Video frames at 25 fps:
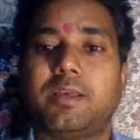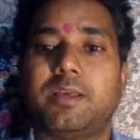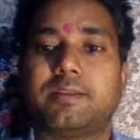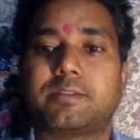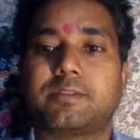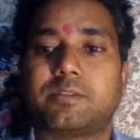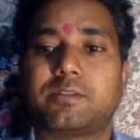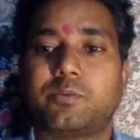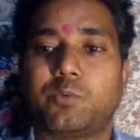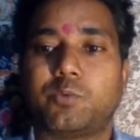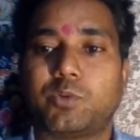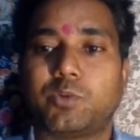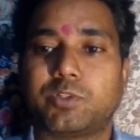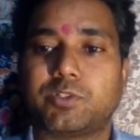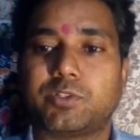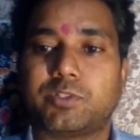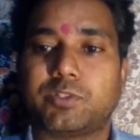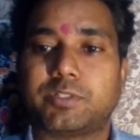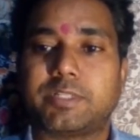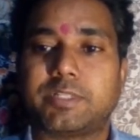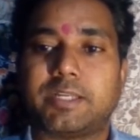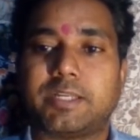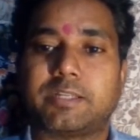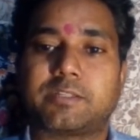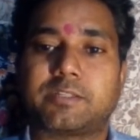as the
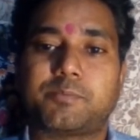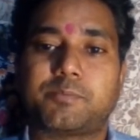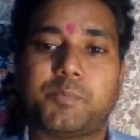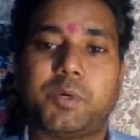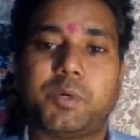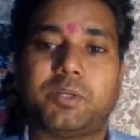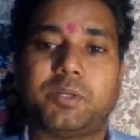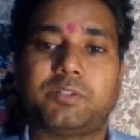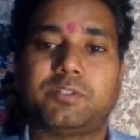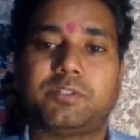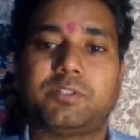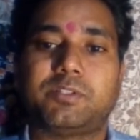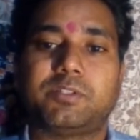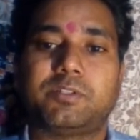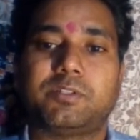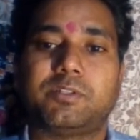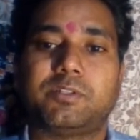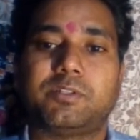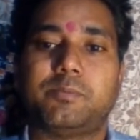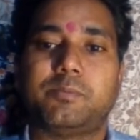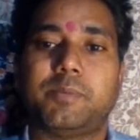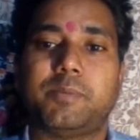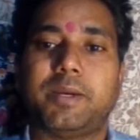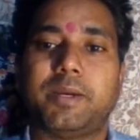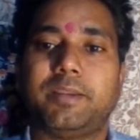original text, but
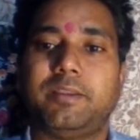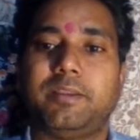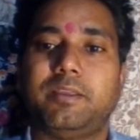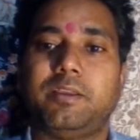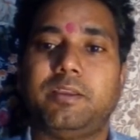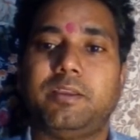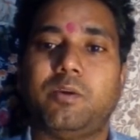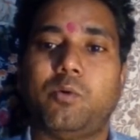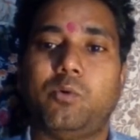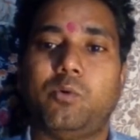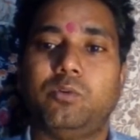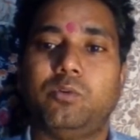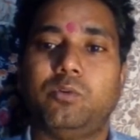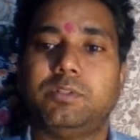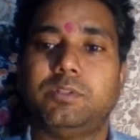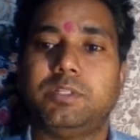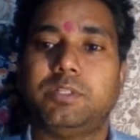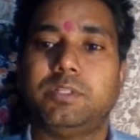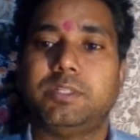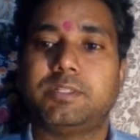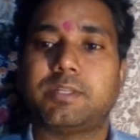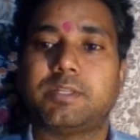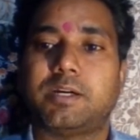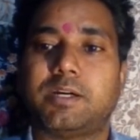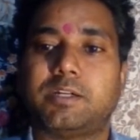combining all
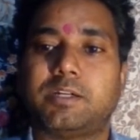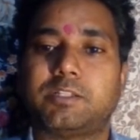these